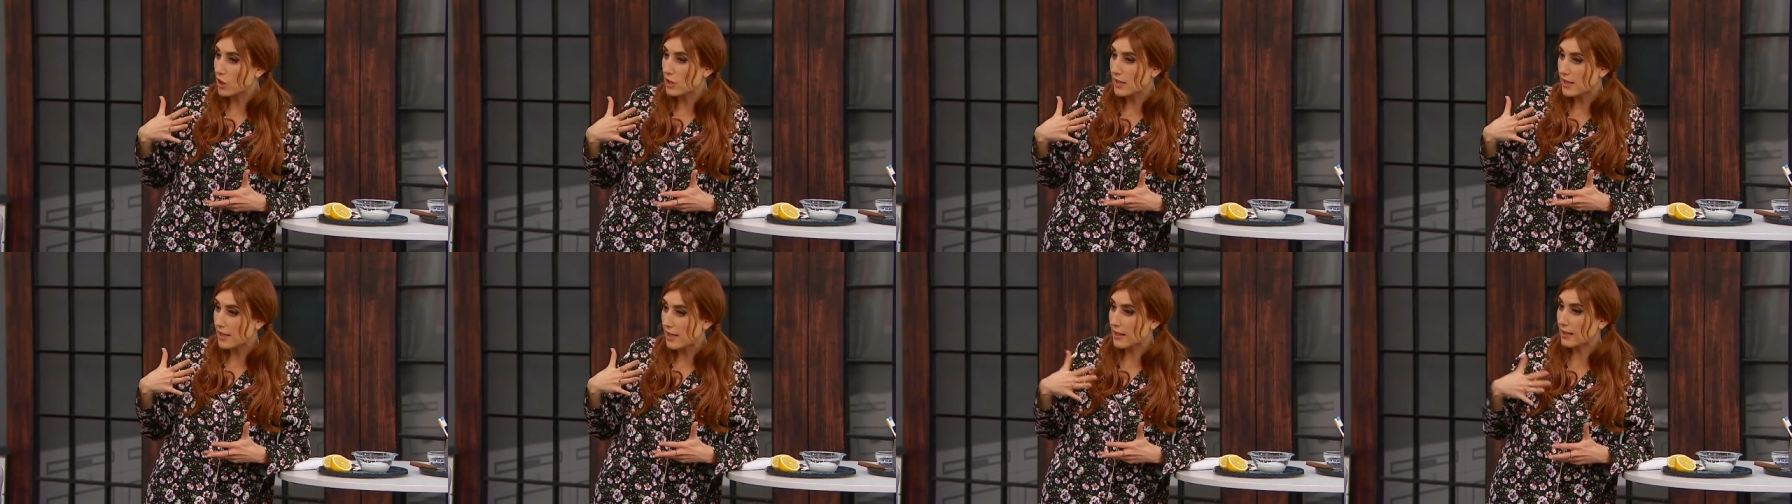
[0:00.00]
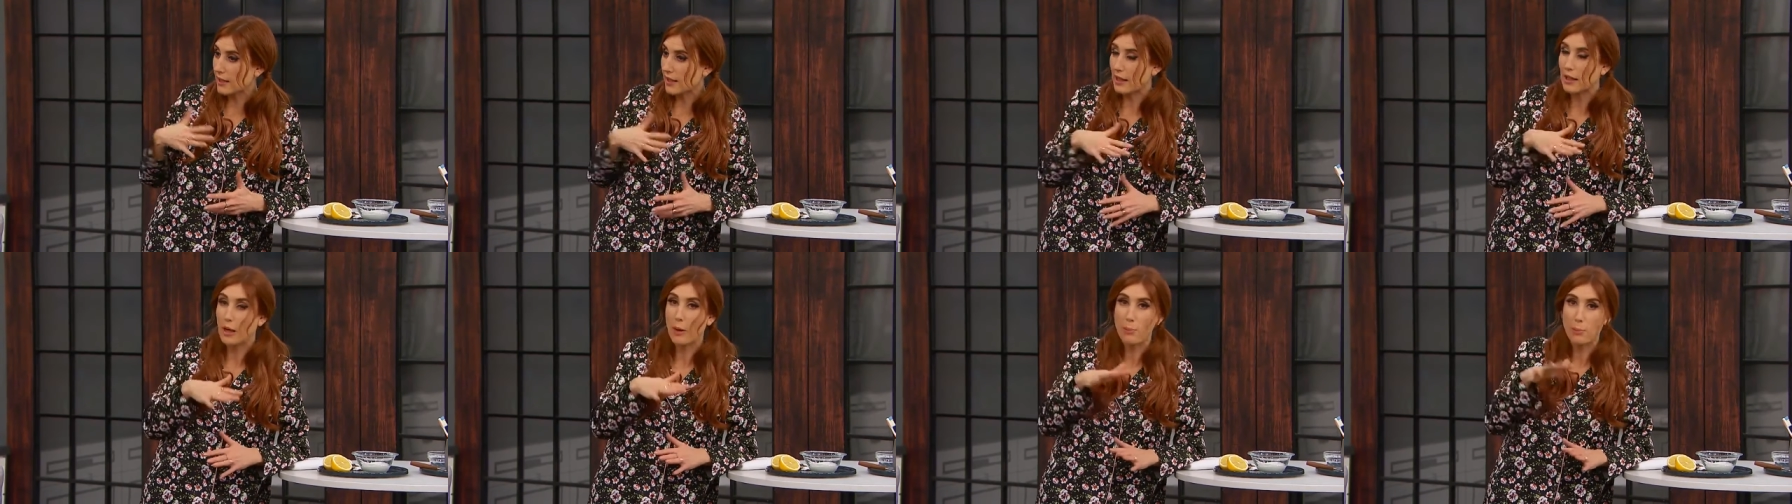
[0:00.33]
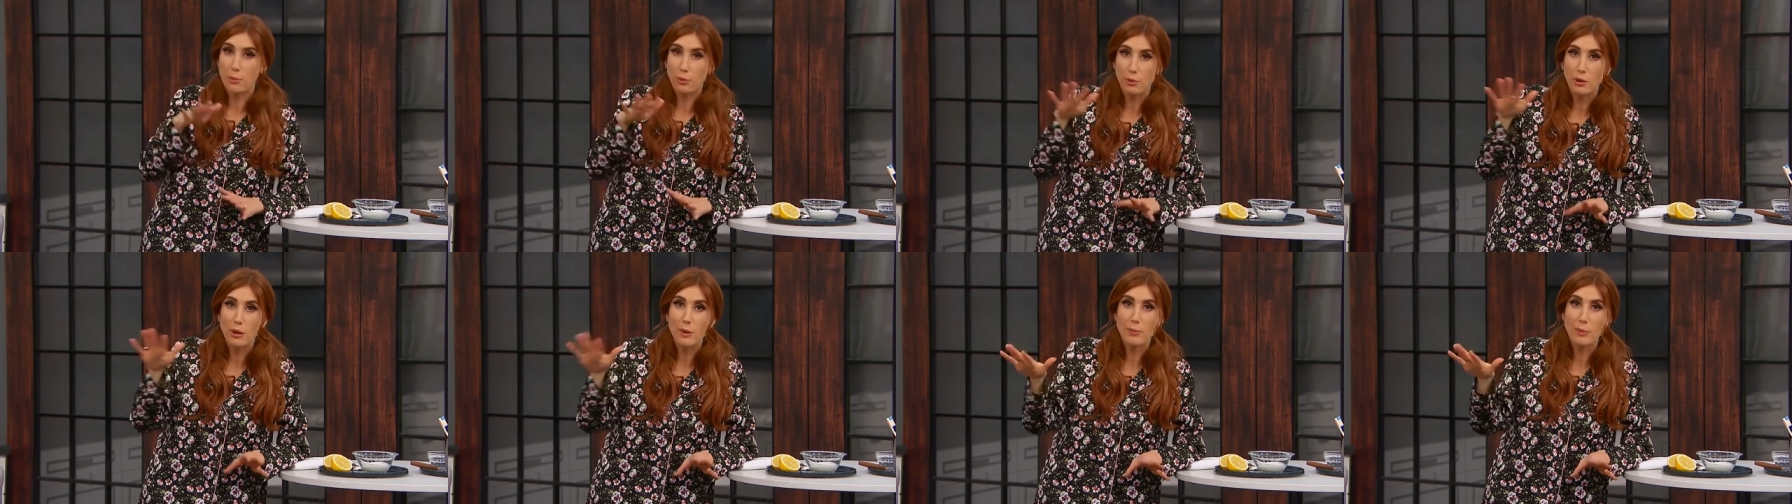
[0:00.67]
than like a
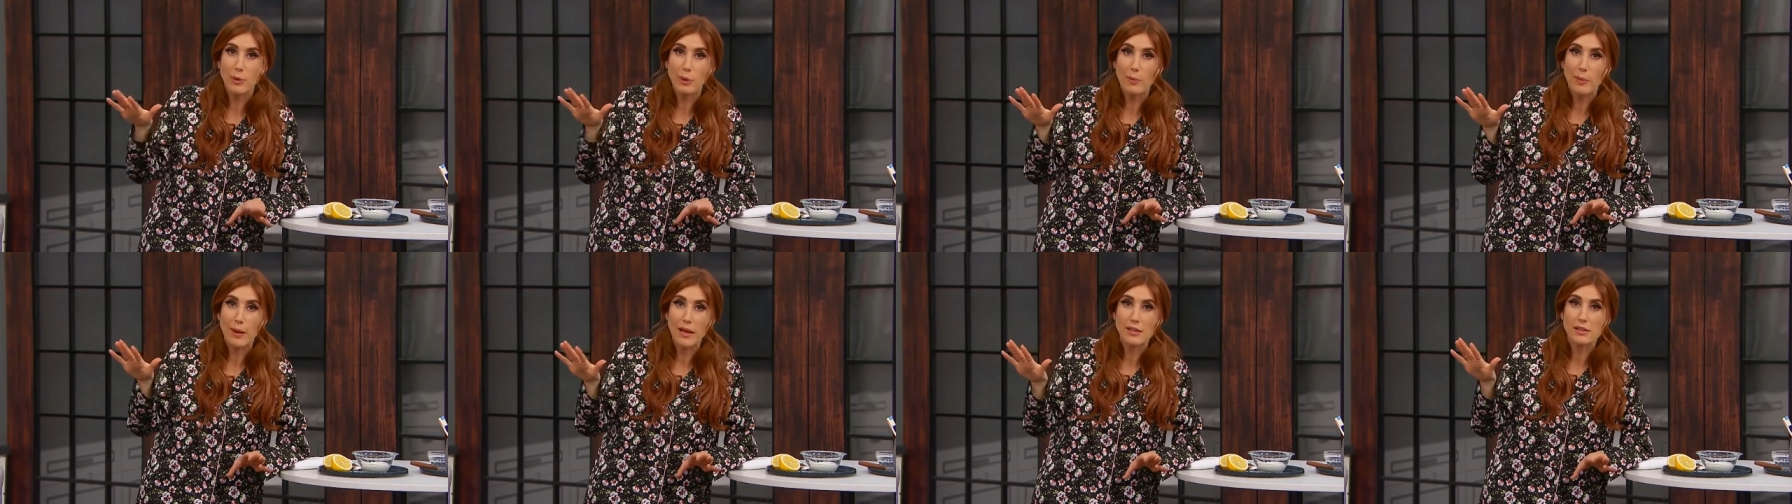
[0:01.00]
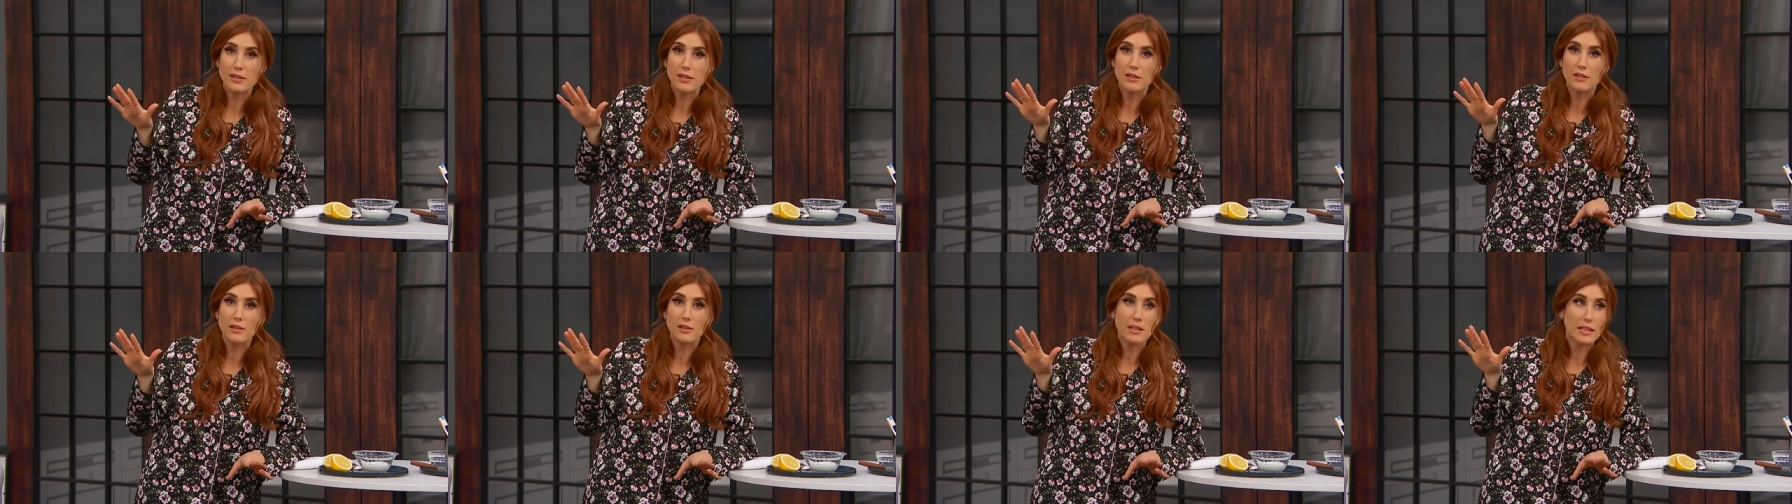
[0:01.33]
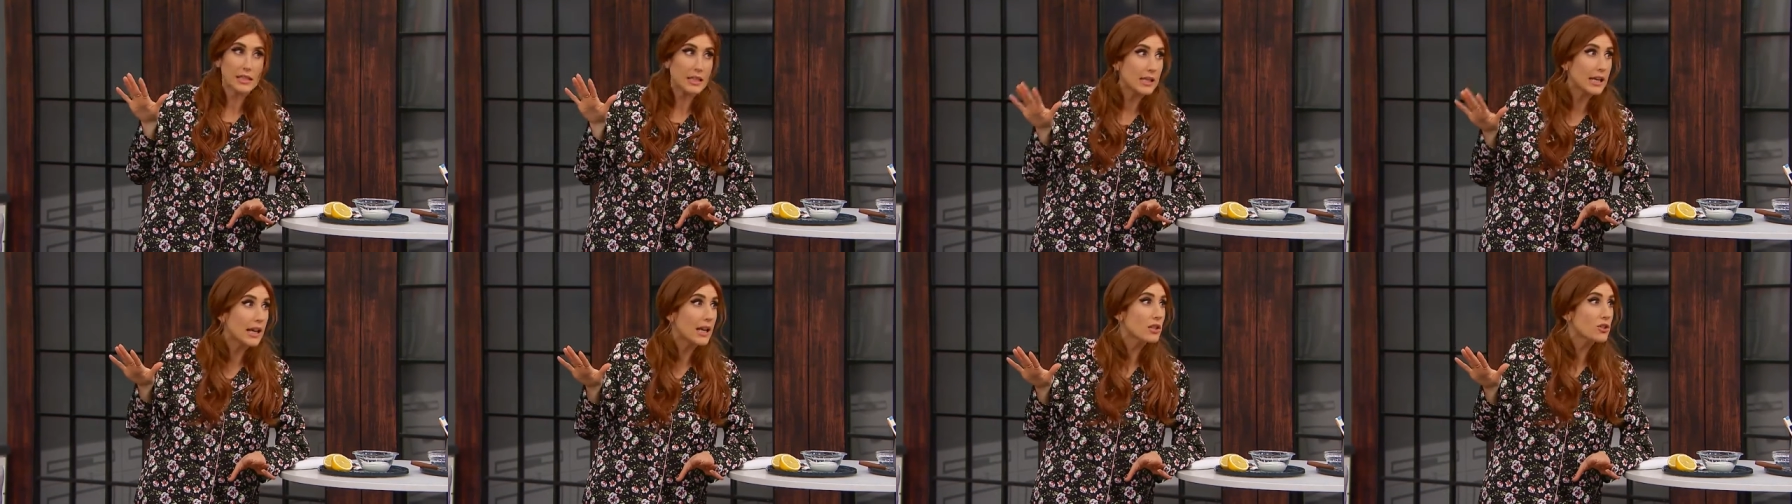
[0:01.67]
prepubescent
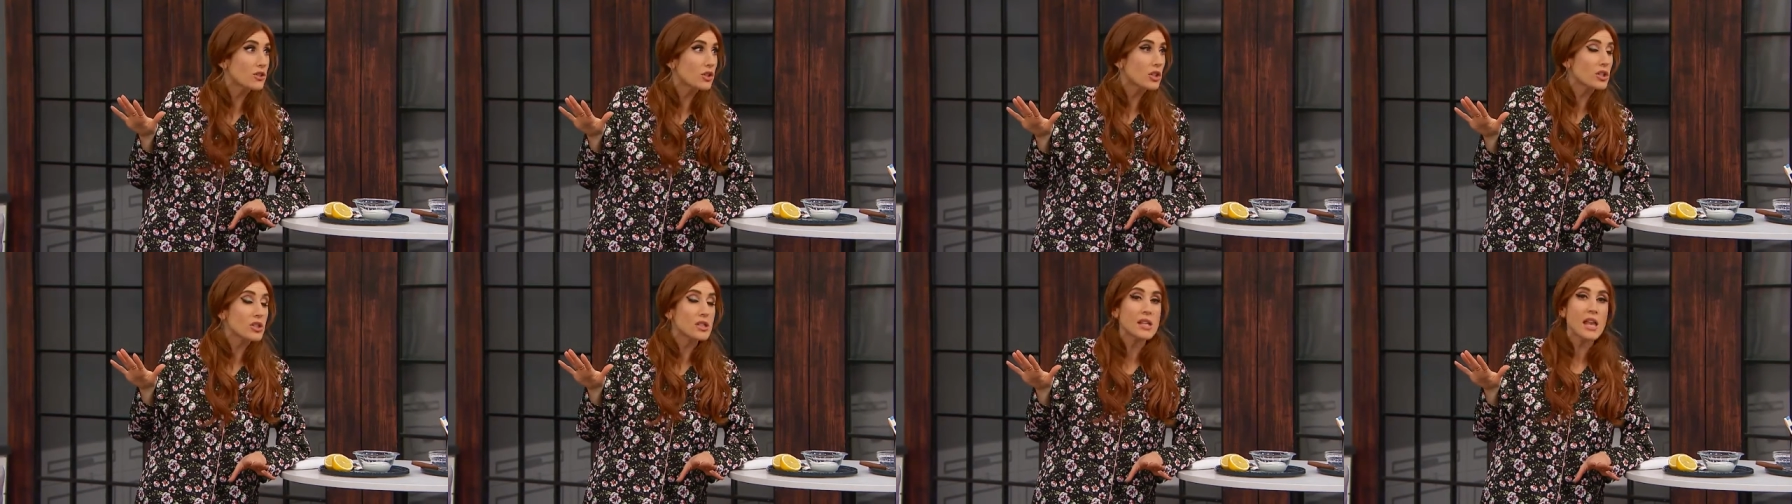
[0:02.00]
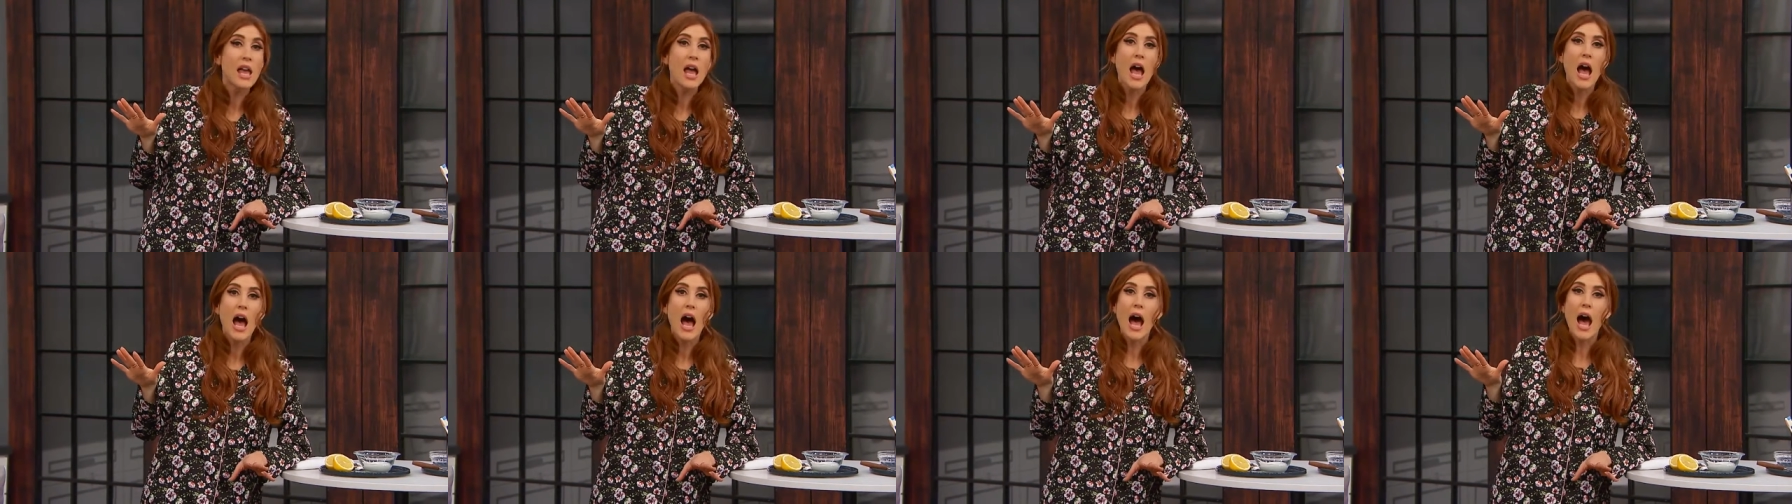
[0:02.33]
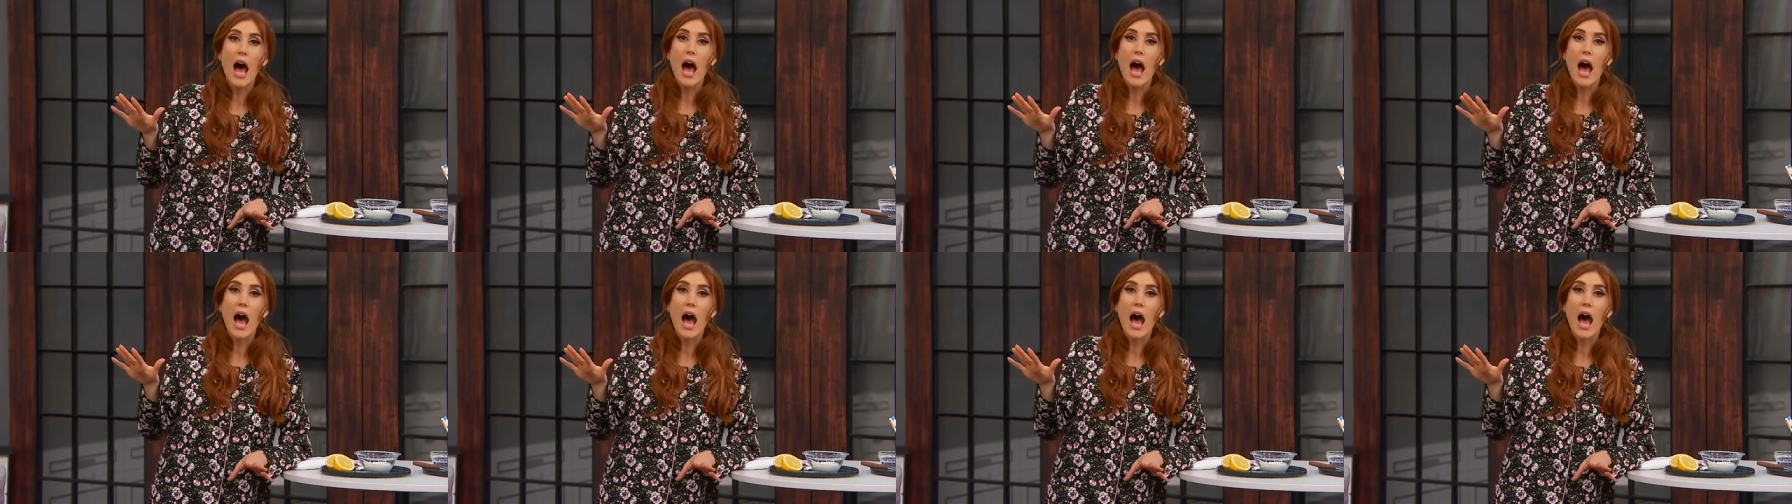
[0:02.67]
teenager's. Girl.